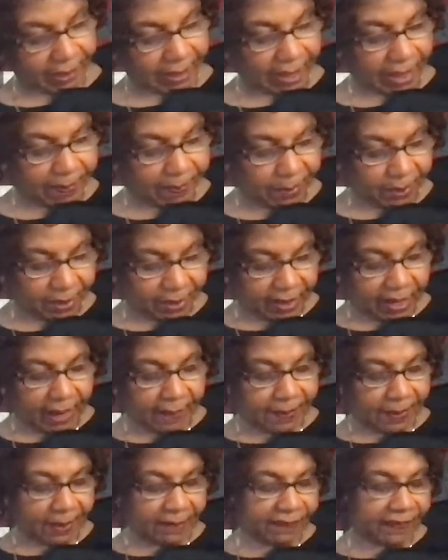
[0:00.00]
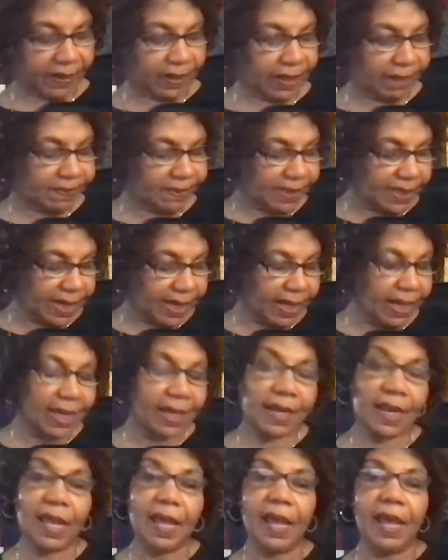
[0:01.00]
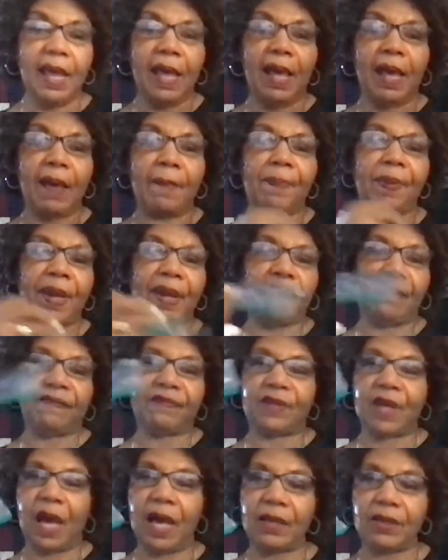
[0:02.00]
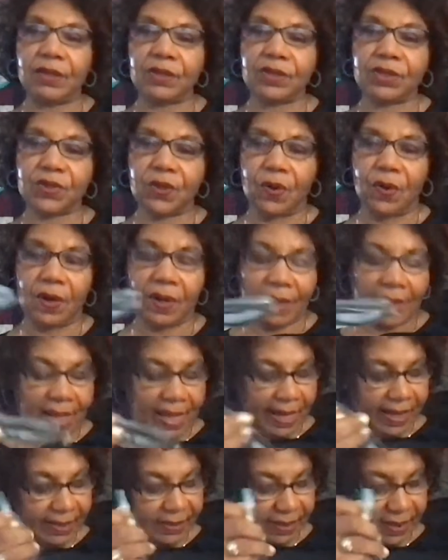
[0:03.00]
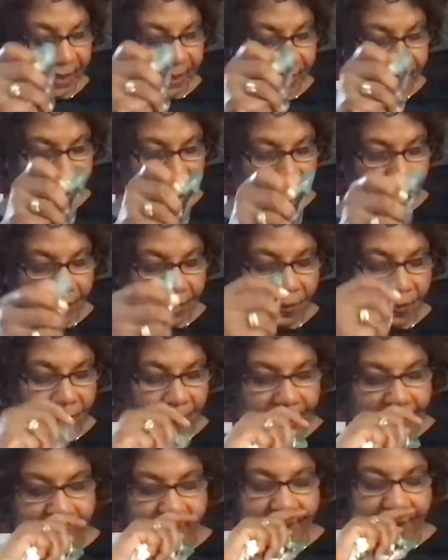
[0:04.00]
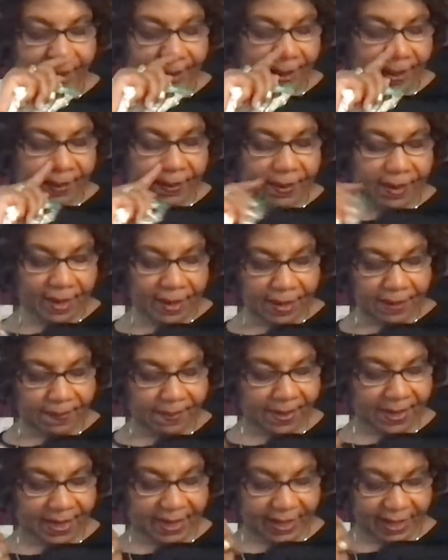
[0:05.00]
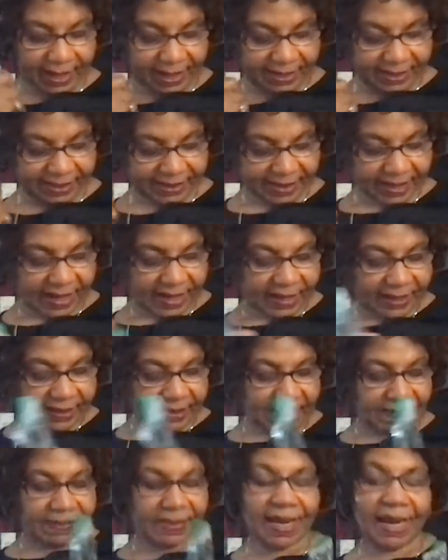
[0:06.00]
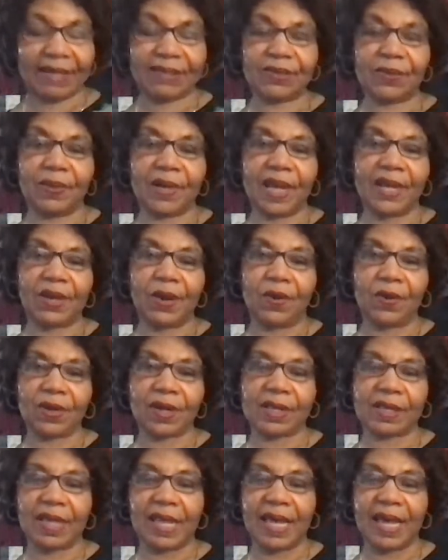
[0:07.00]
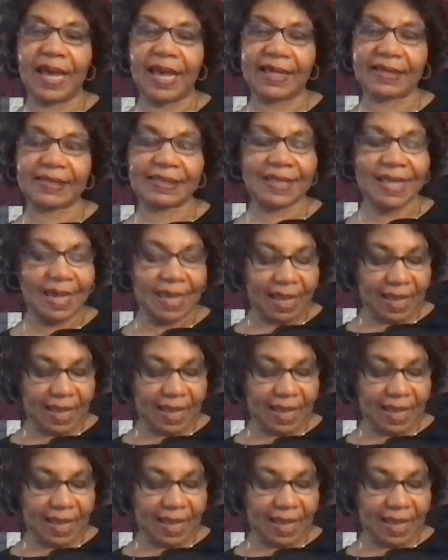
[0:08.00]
I put a couple of clips in it, a pair of dollar store glasses. Why? Because sometimes when I go to class